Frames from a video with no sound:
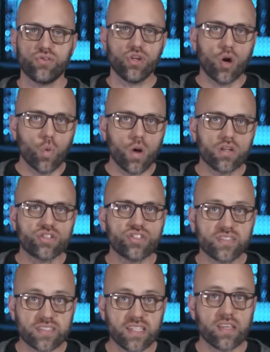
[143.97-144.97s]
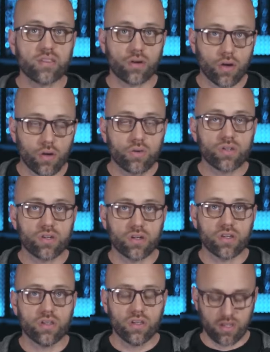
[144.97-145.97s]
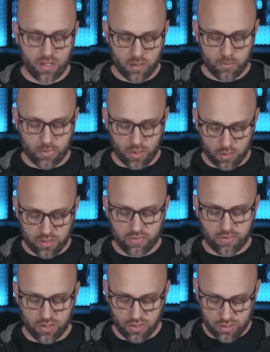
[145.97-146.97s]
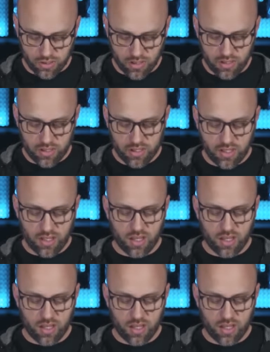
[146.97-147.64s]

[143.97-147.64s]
No one should seek their own good, but only for the good